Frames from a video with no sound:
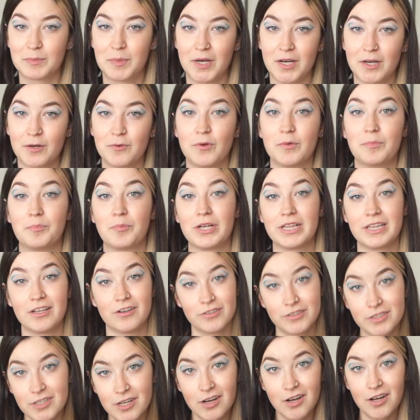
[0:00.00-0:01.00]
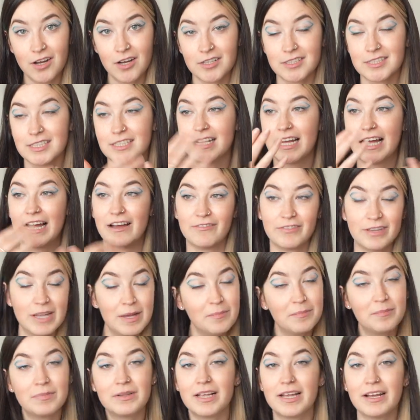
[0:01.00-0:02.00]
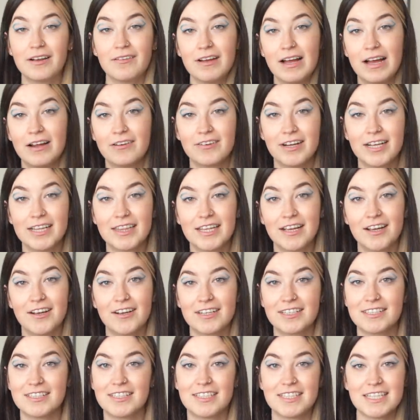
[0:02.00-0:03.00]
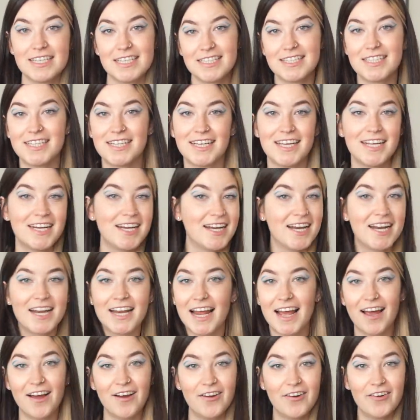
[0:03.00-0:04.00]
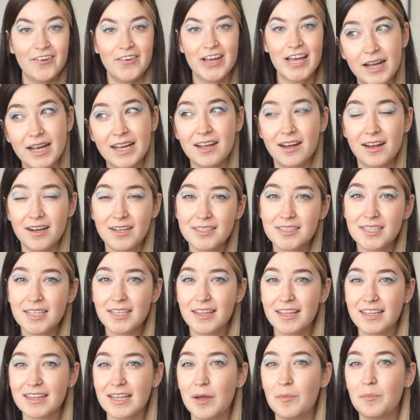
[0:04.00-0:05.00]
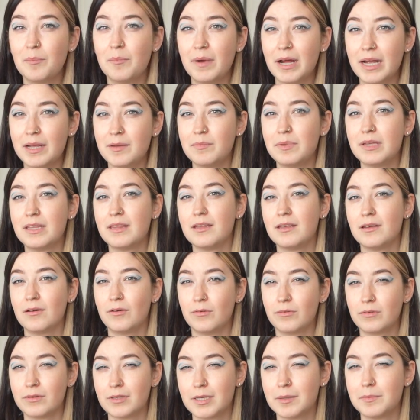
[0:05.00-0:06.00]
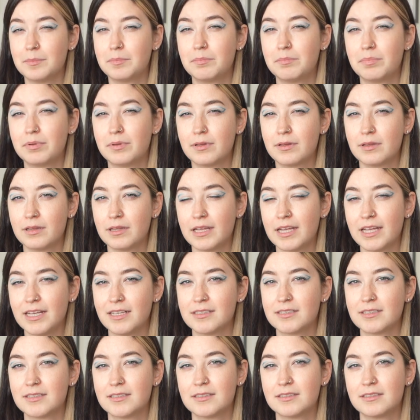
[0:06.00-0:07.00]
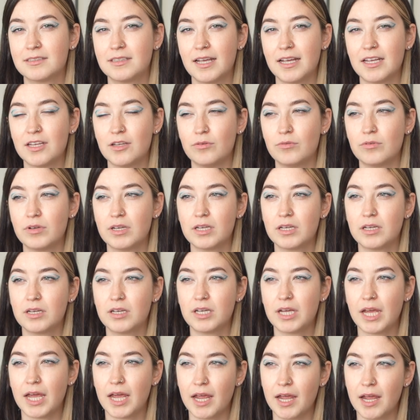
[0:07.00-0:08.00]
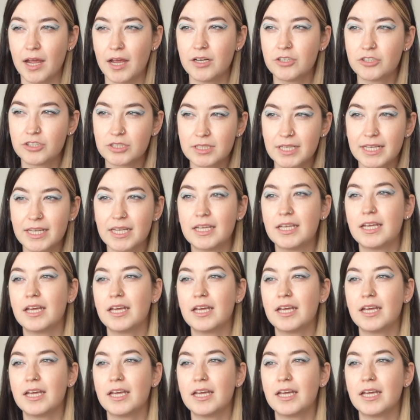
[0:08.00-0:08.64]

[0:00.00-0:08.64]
Park, will bring their dogs and have them play around right there because it's easy to get in and out. I honestly think that might be the only place that you can just like